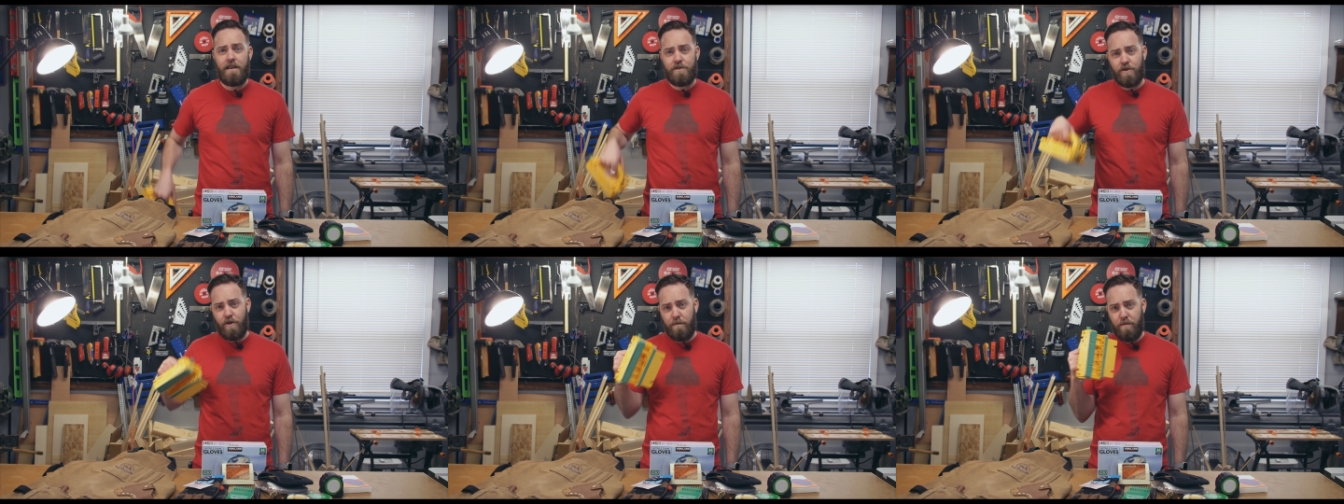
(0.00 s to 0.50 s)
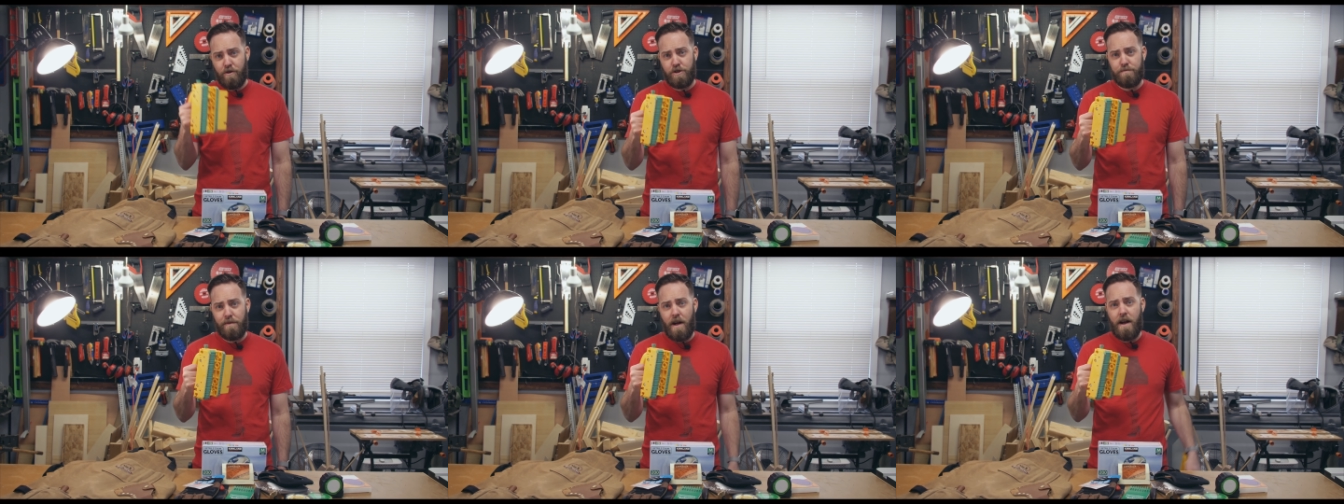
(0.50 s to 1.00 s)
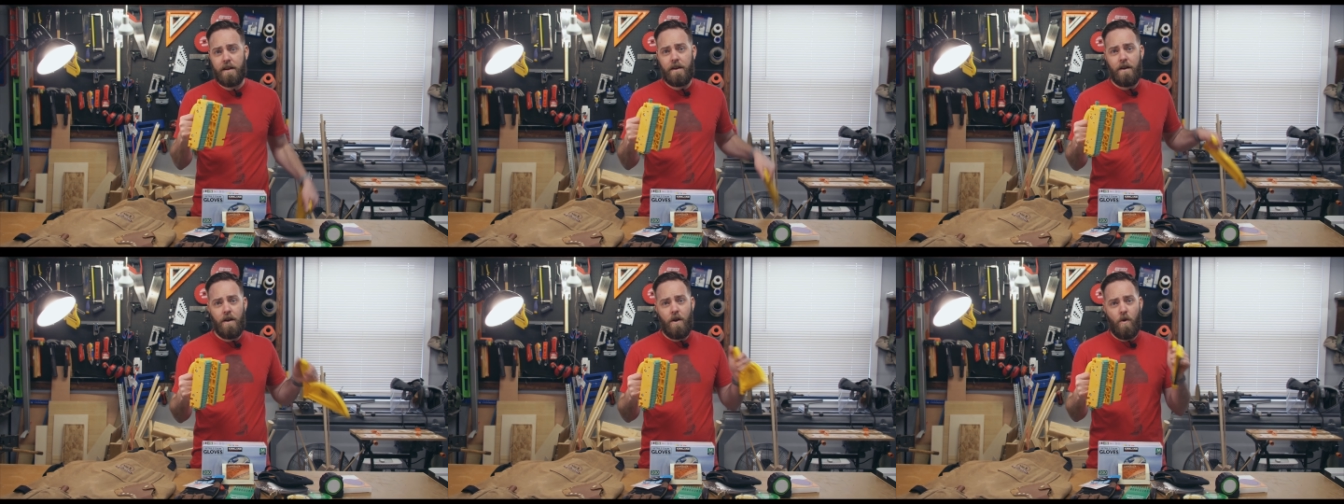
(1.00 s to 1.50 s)
is a good push block
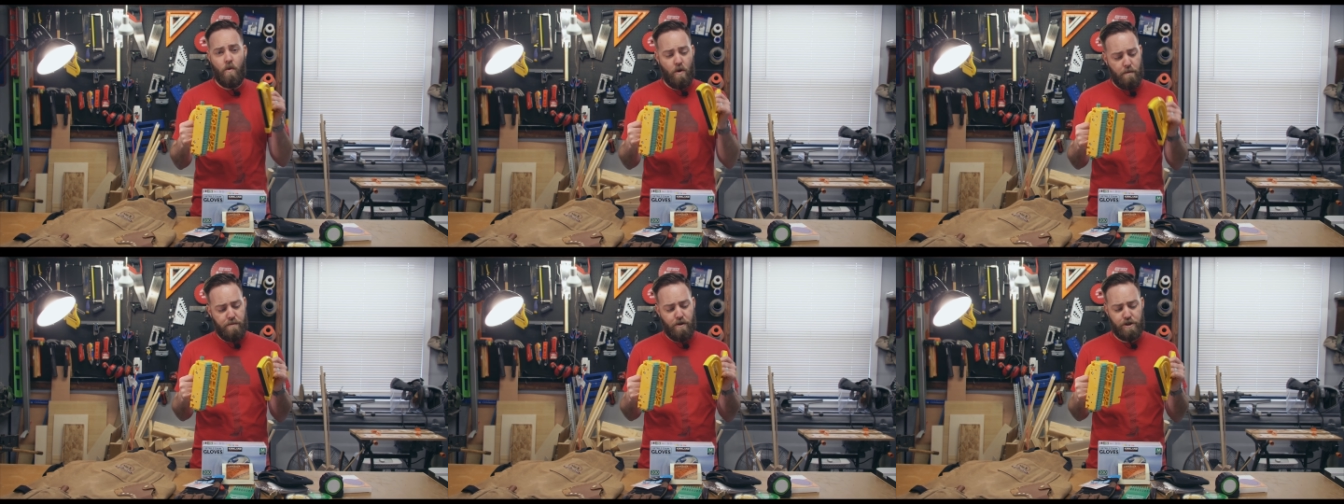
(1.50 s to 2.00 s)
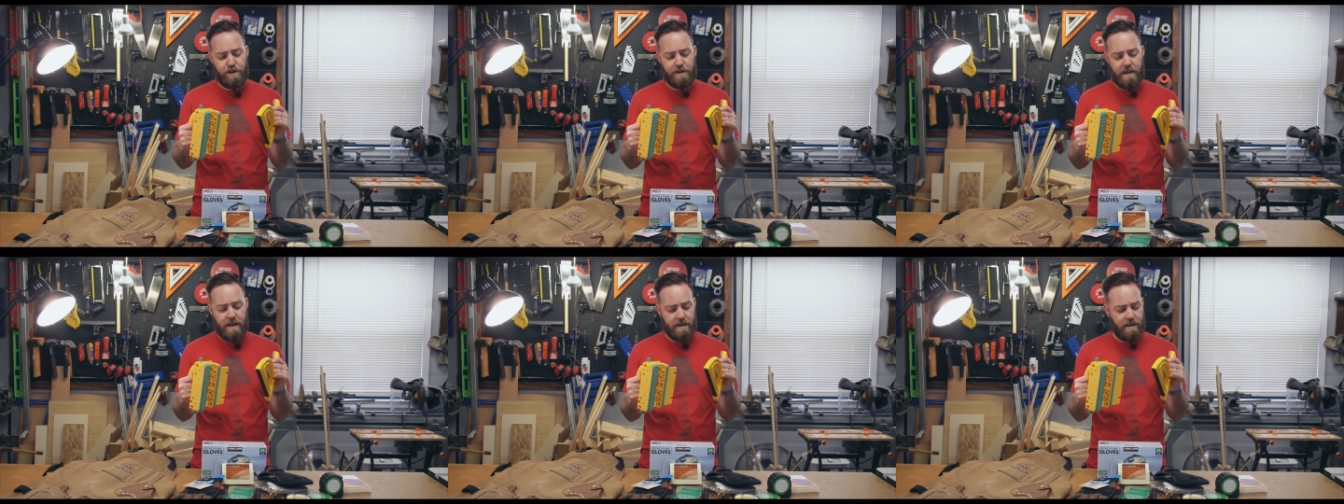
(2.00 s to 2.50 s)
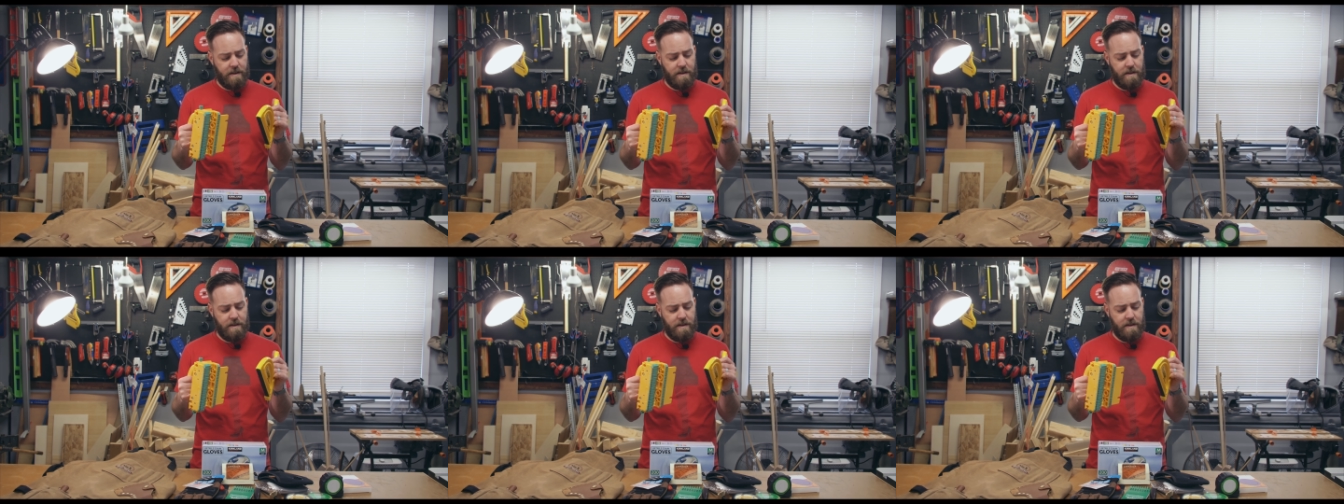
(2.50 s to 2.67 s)
or a push stick.